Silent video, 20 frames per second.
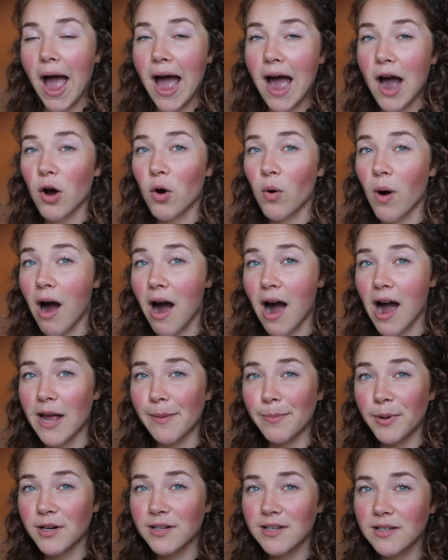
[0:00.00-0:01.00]
how
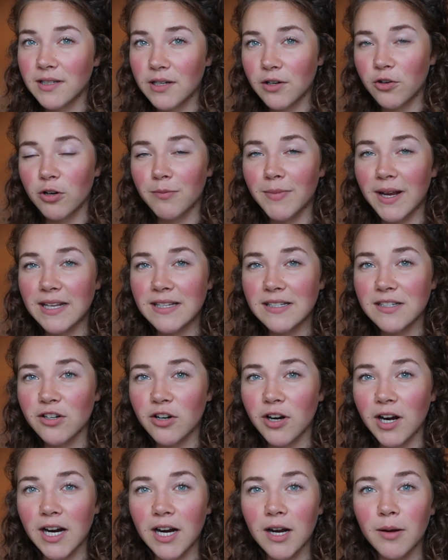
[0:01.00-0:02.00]
I personally grew my
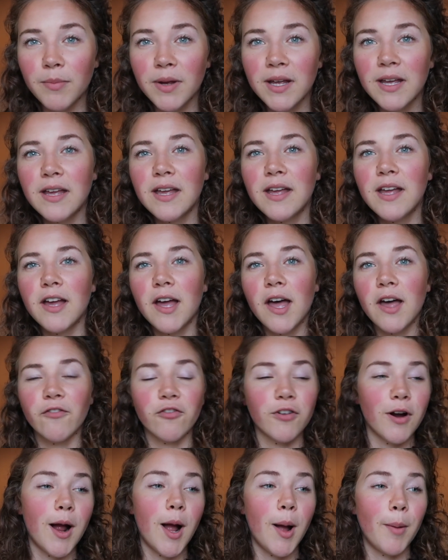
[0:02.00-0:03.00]
Instagram
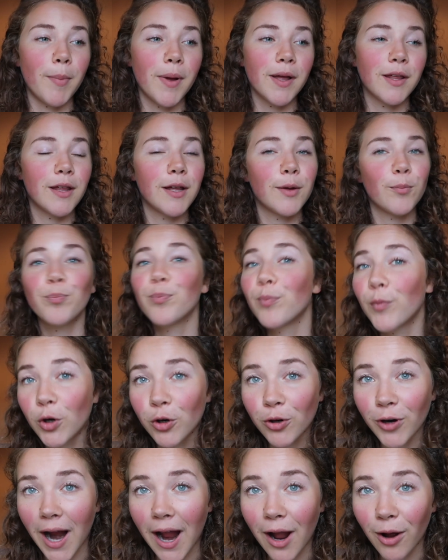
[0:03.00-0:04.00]
from
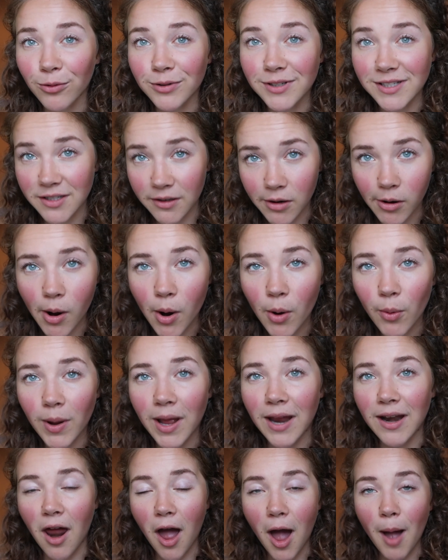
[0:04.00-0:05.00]
ground zero
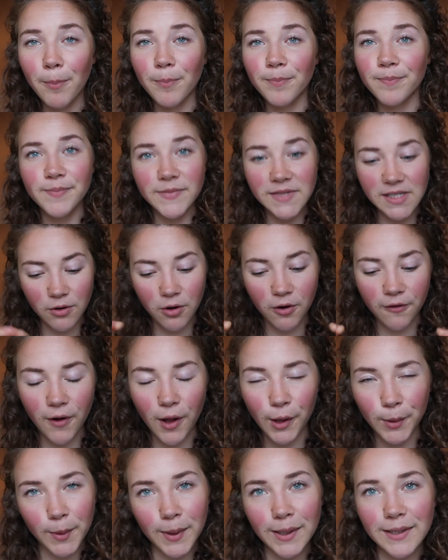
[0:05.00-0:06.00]
and up, 0
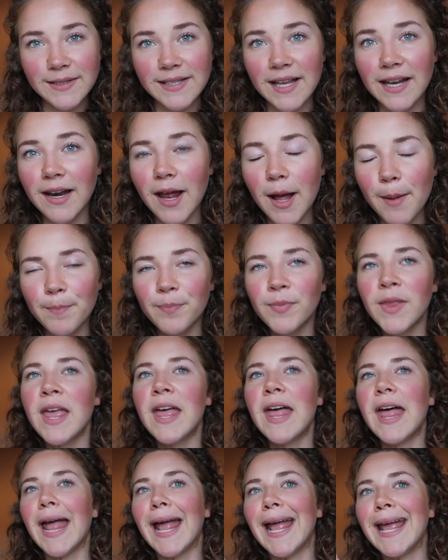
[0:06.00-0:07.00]
followers and up.
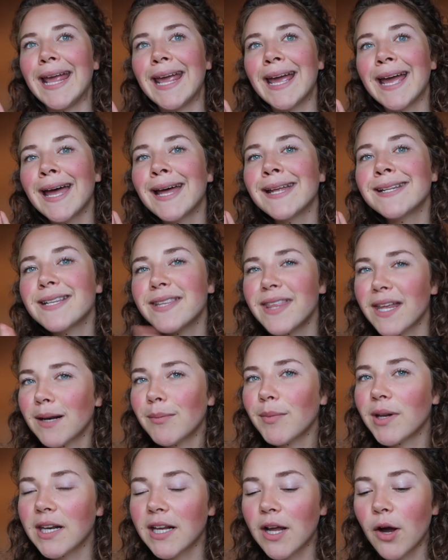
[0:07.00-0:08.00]
And then
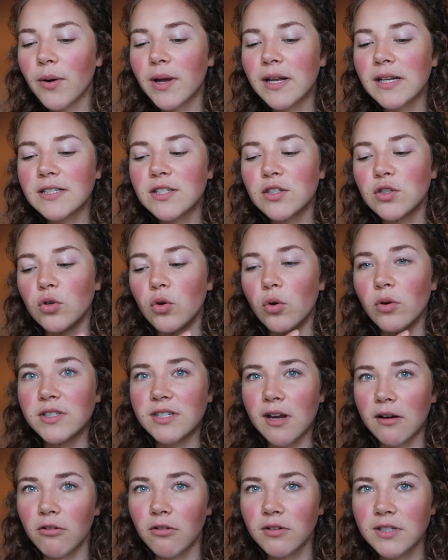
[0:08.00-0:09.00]
I'm going to go into
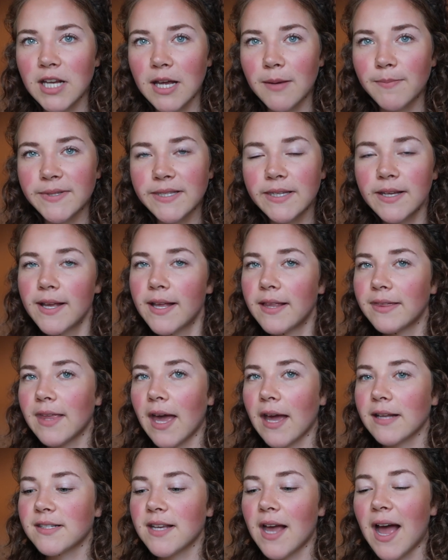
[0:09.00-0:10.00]
general tips
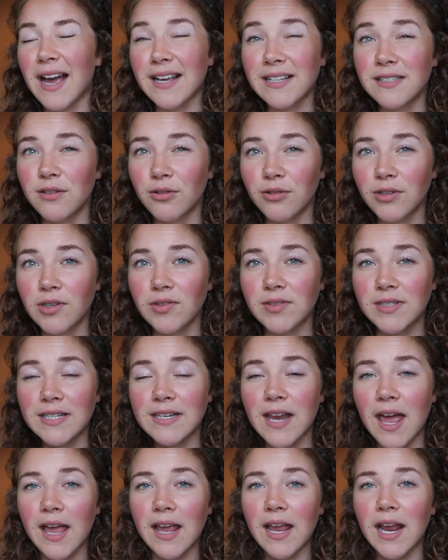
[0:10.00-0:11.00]
that I still use
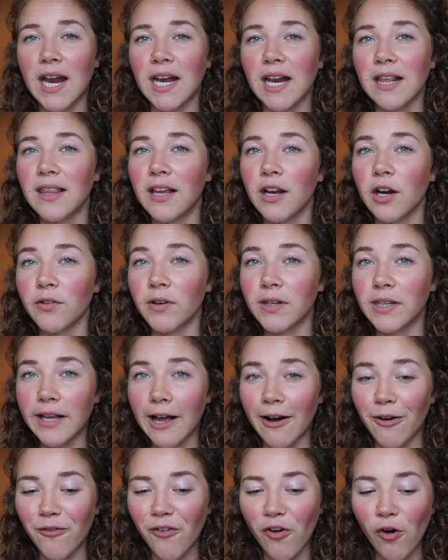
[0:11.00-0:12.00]
today and I think are really
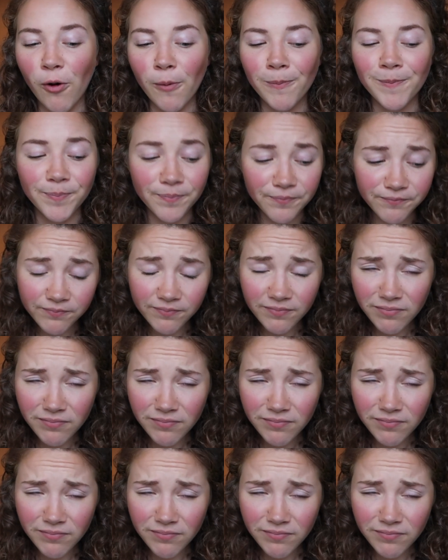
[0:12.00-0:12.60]
helpful.